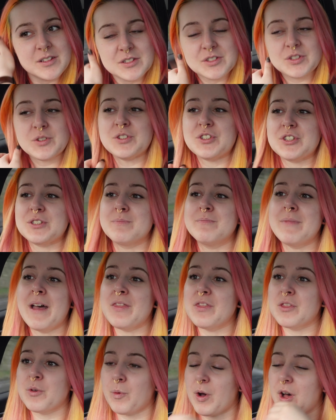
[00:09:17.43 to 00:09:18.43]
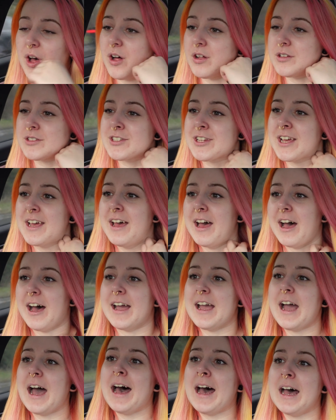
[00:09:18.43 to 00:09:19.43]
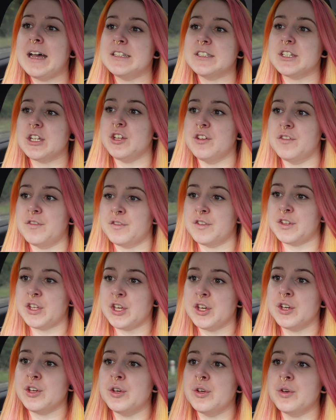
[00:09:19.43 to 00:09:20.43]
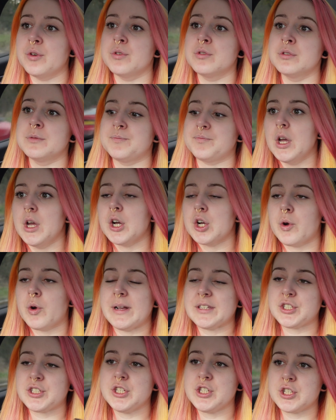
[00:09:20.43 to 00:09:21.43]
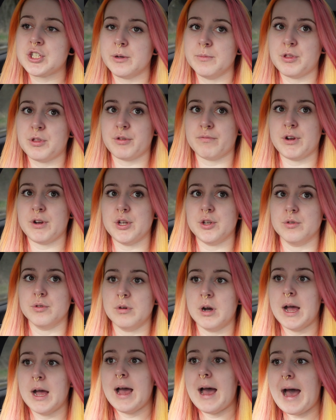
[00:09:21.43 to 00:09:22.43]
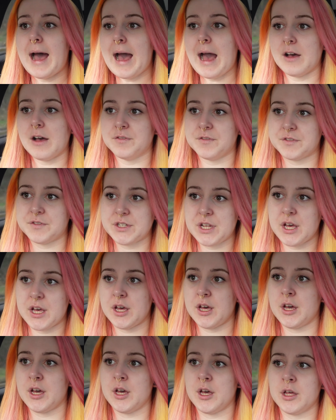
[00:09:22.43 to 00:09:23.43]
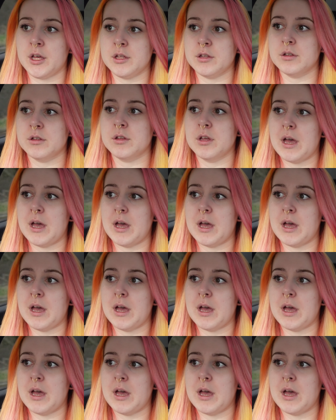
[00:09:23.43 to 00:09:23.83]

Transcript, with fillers: So it just meant the world. I had a few questions come through after